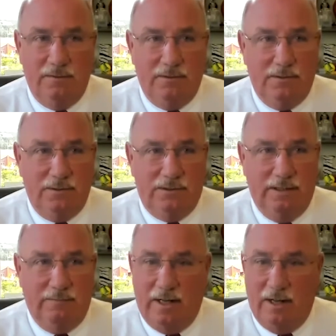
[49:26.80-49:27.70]

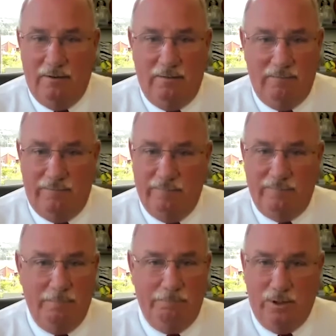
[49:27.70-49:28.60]

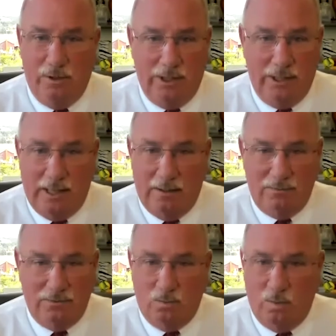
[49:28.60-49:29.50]
$750 billion or
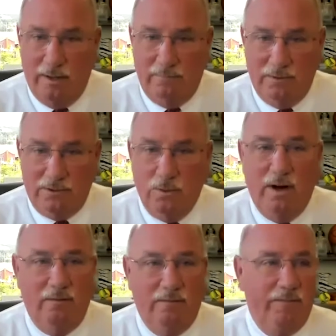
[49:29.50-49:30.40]
whatever,
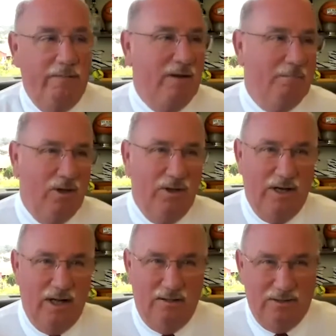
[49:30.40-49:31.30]
$250 billion.
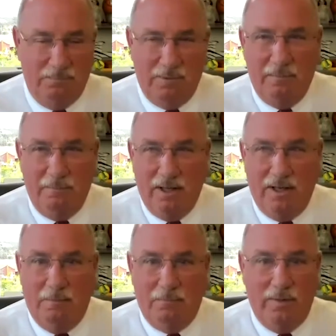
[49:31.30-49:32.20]
It might have been the
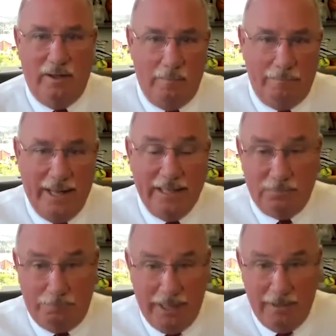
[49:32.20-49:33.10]
number that the banks
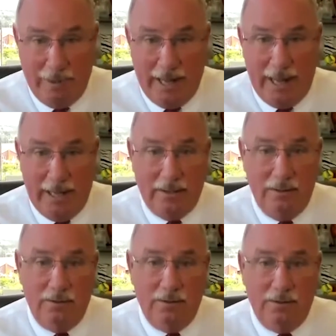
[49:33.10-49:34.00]
paid back
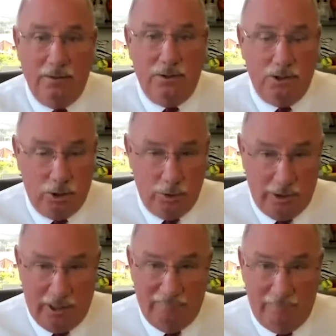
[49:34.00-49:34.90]
to the
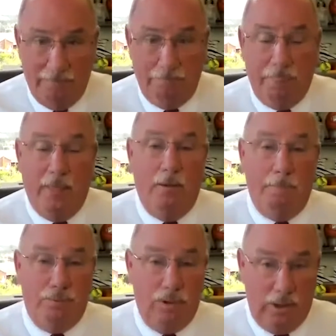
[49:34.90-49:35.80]
government,
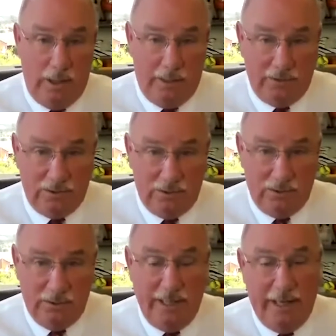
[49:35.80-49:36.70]
plus
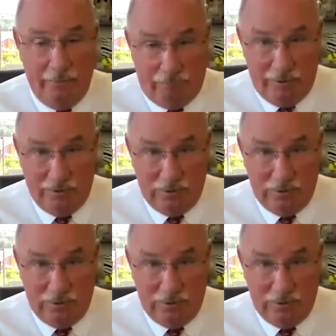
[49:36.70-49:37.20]
interest,